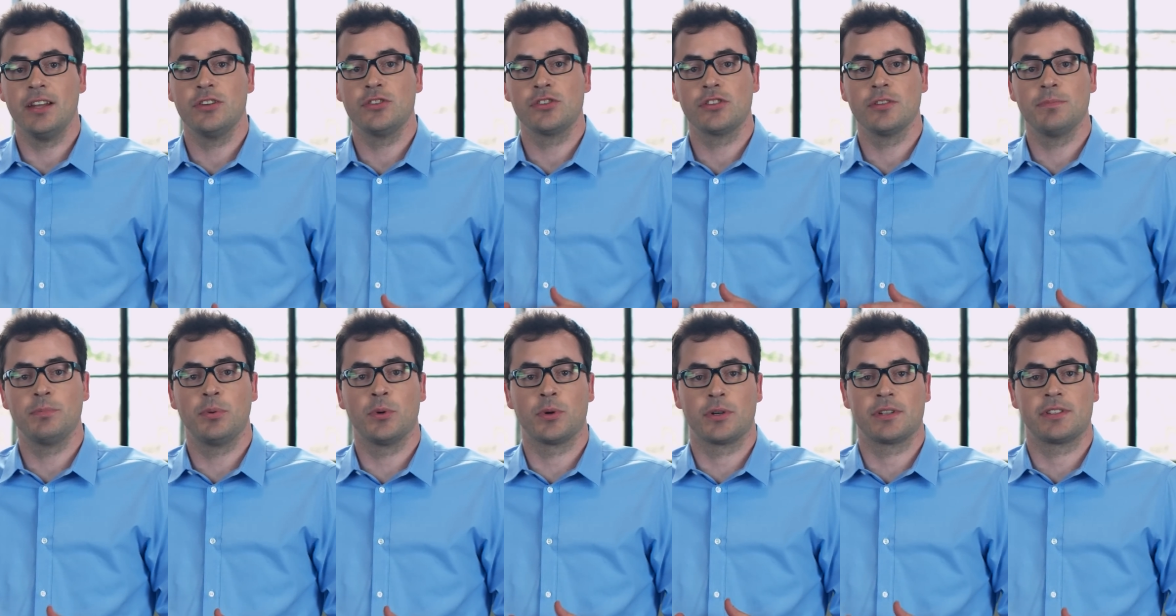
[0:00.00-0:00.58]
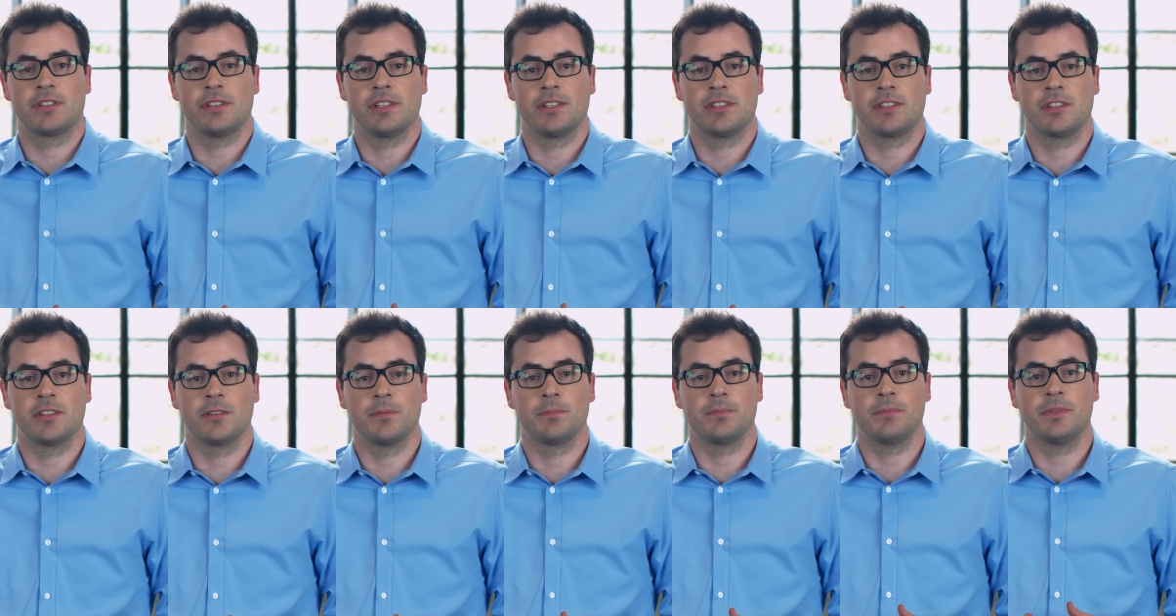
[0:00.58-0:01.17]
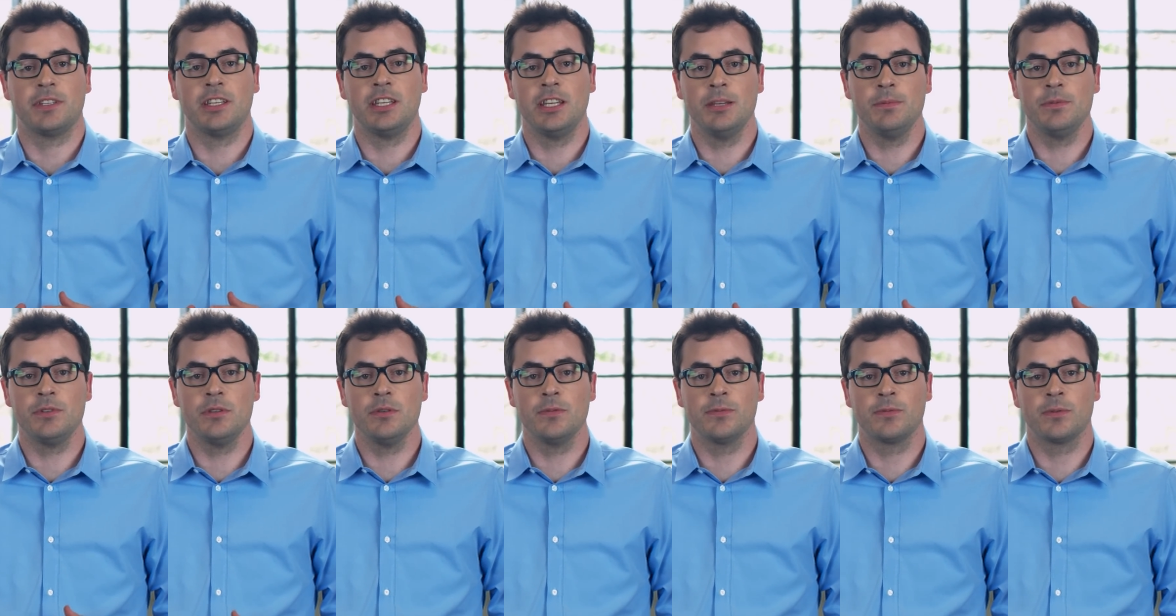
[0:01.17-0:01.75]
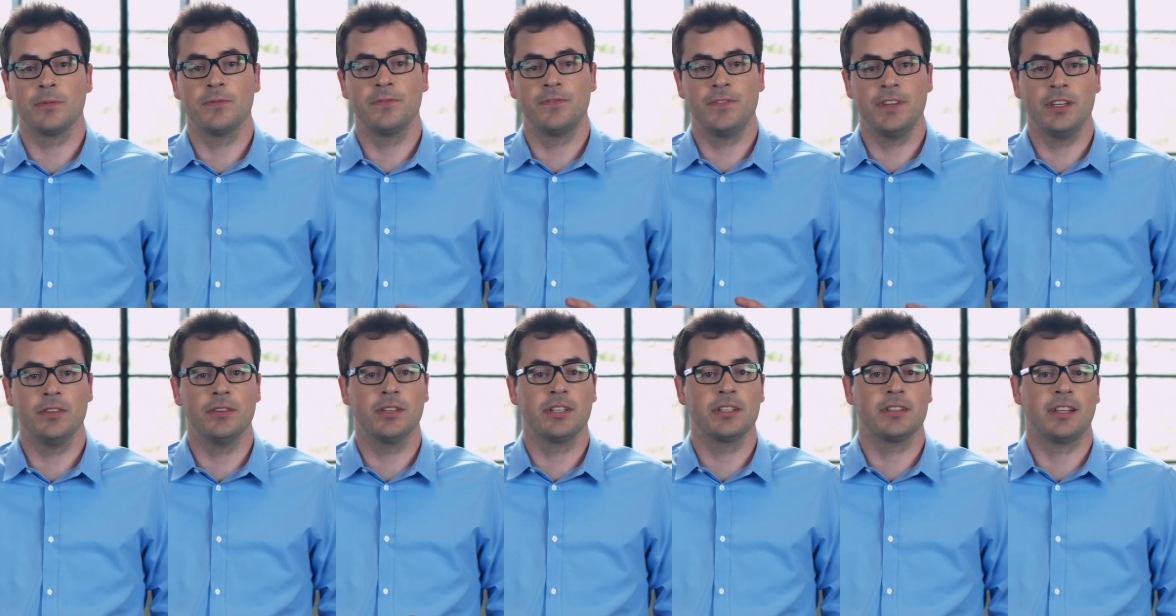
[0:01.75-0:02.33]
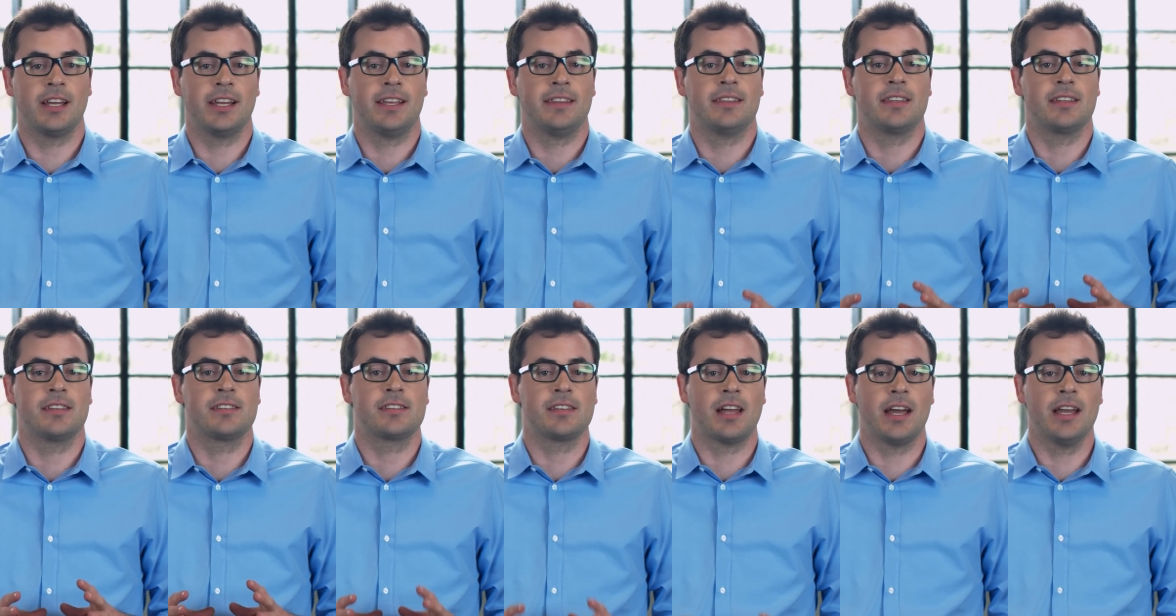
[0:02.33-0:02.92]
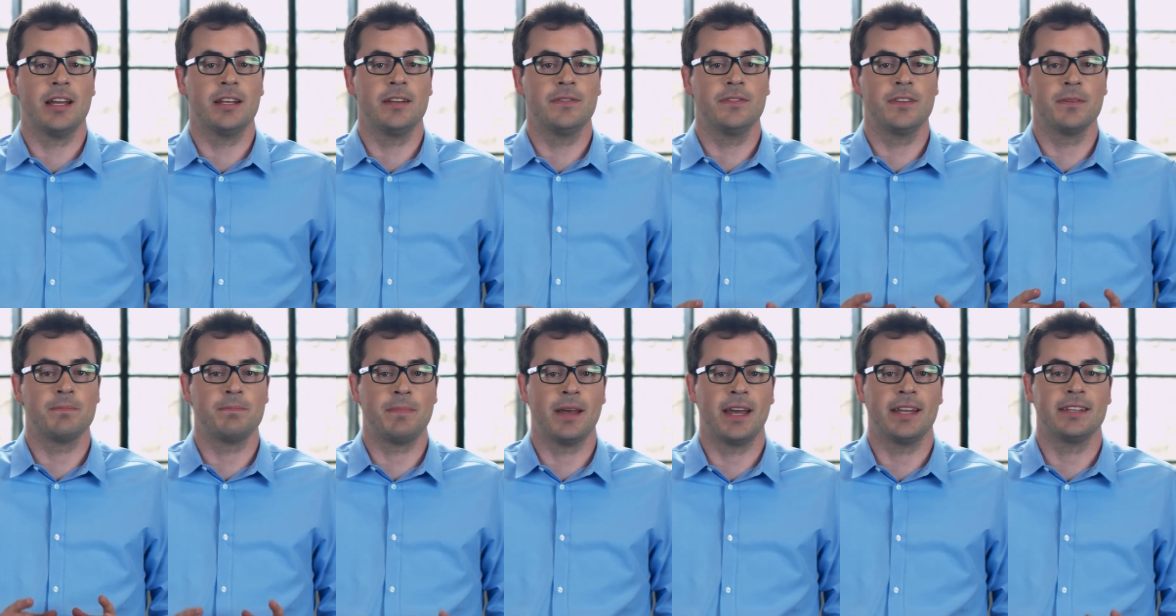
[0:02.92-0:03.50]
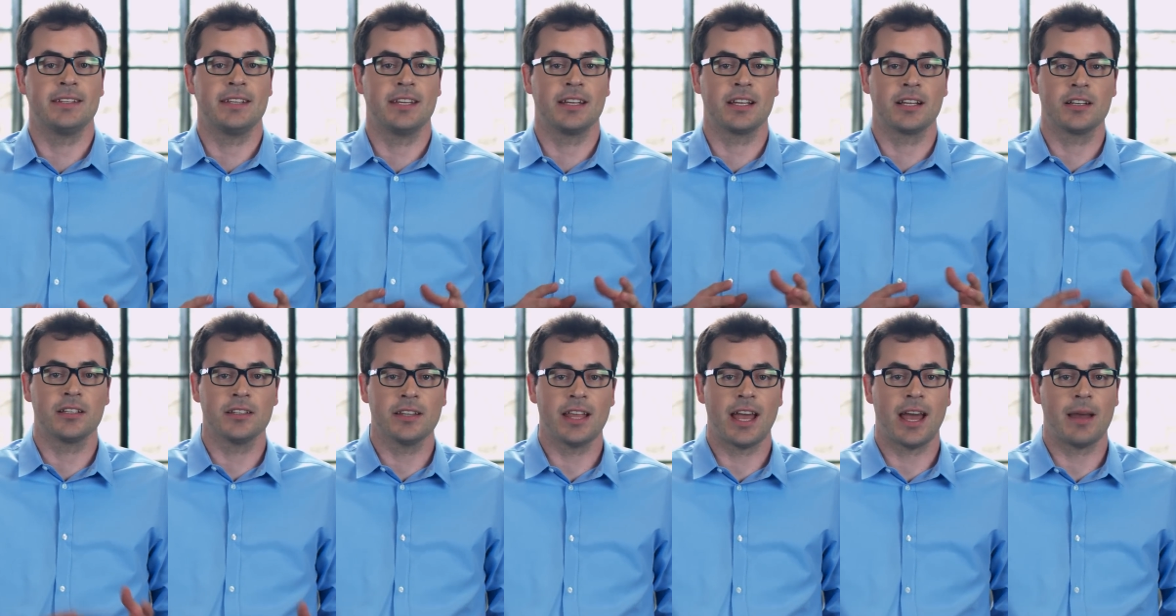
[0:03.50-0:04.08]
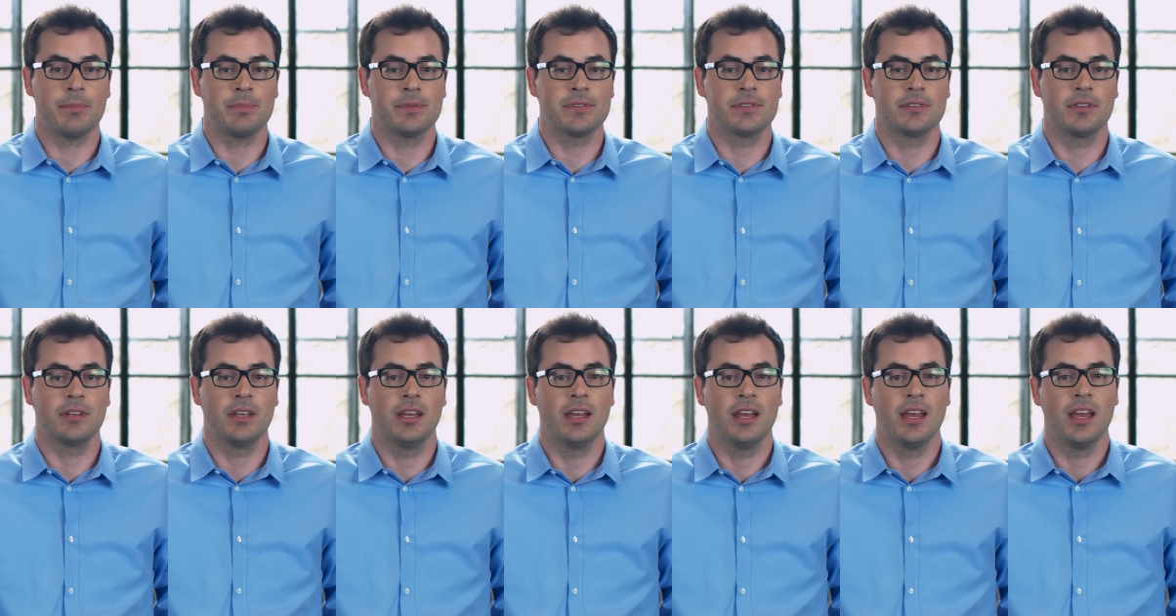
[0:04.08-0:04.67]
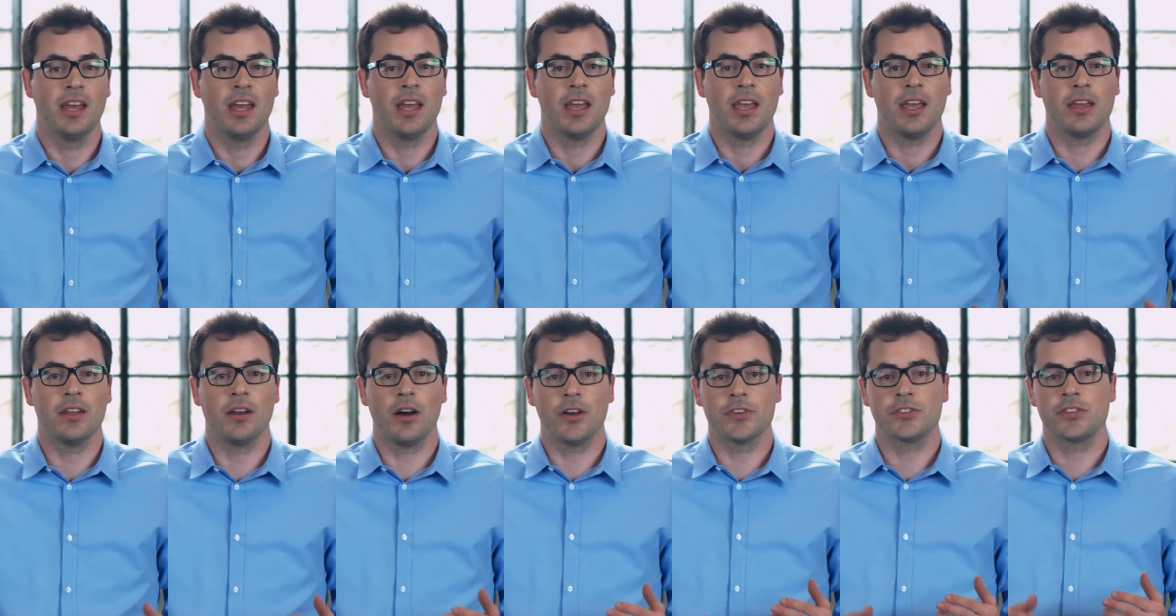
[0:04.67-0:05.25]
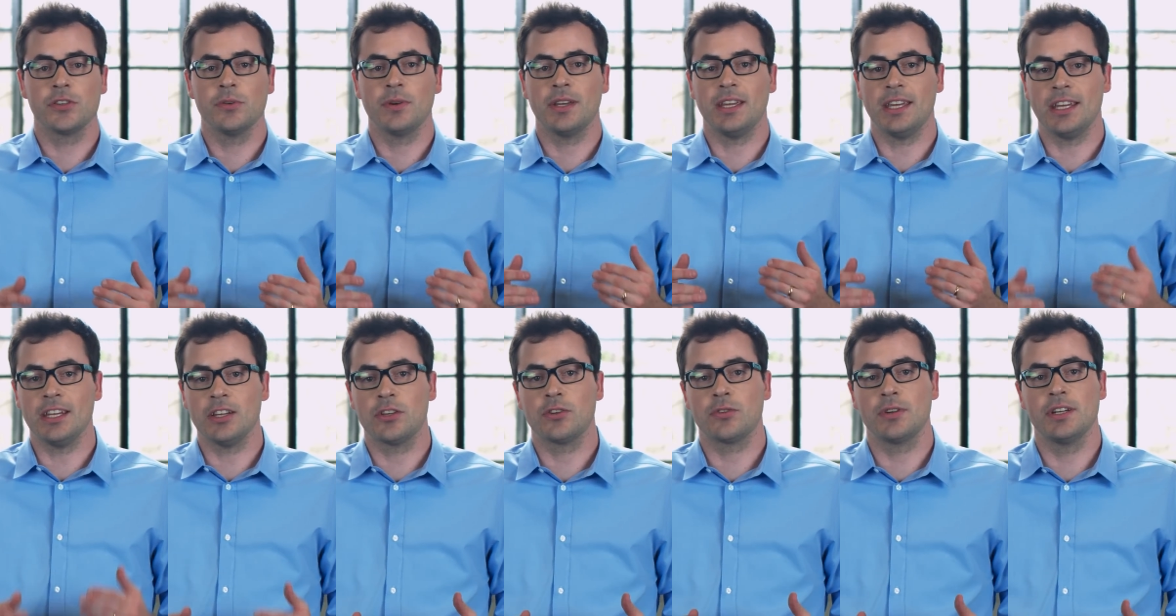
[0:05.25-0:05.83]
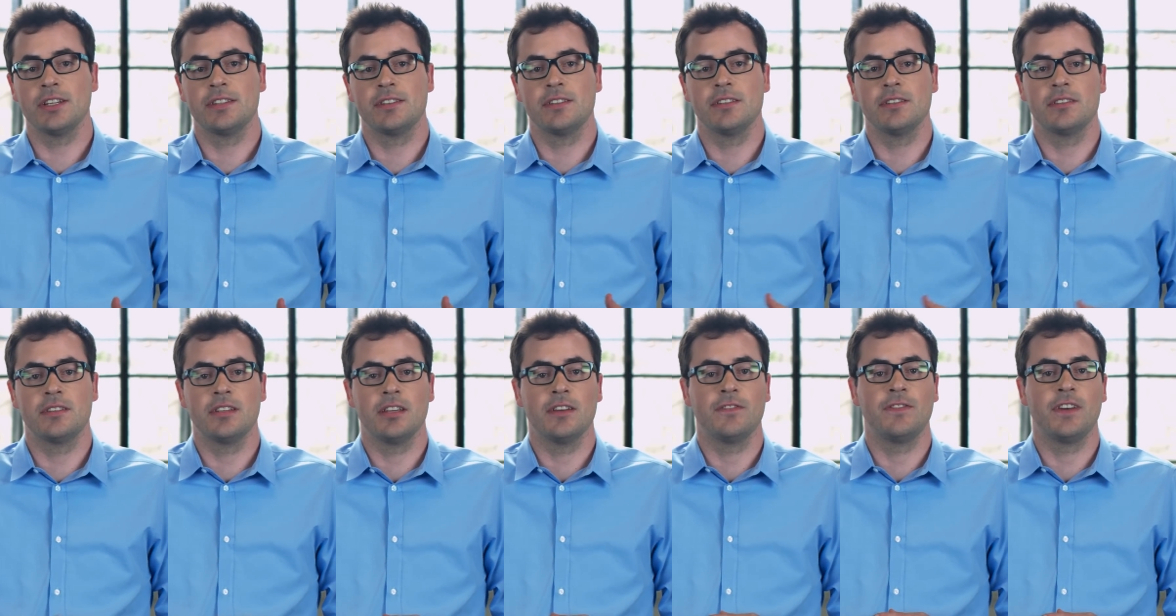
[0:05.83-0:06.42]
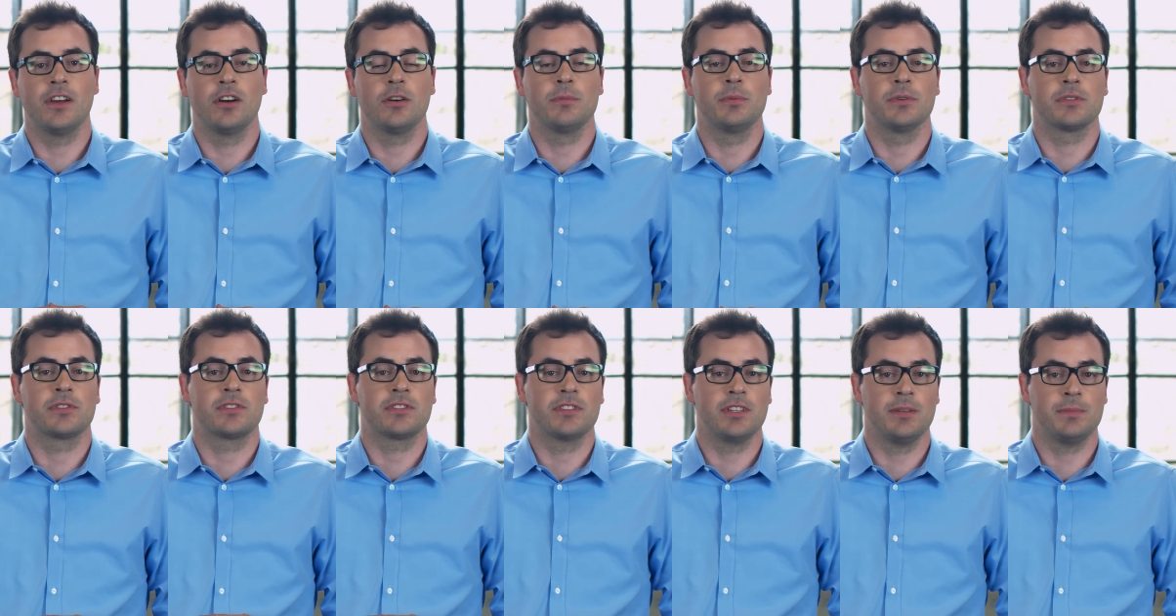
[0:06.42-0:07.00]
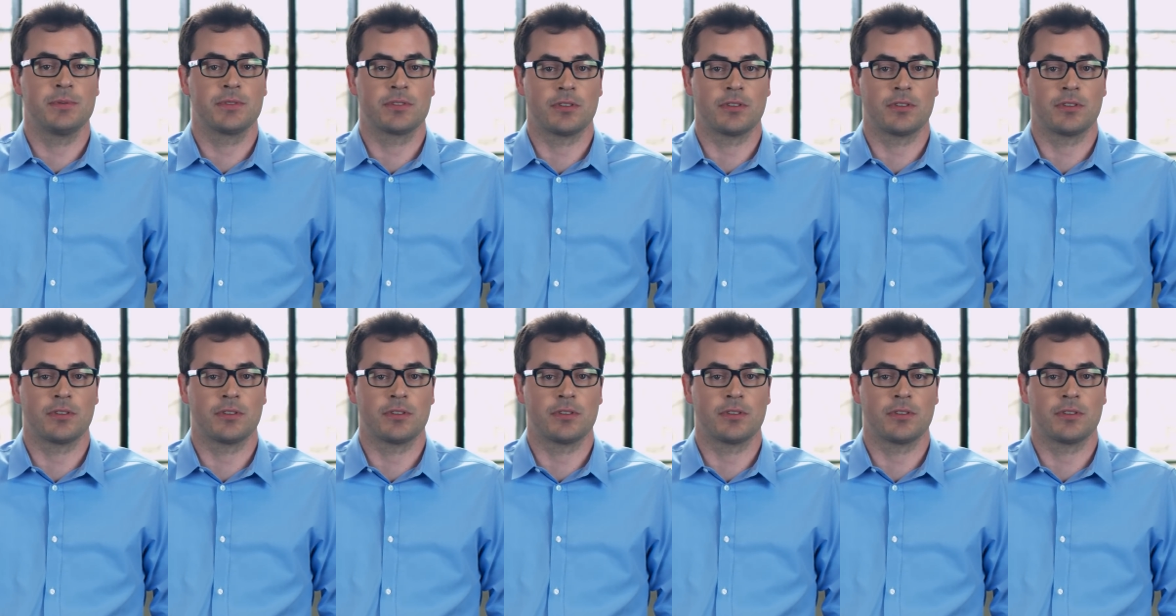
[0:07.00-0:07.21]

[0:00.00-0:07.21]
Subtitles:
edge support system keeps you from feeling like the side of the bed can collapse. It also increases the available sleep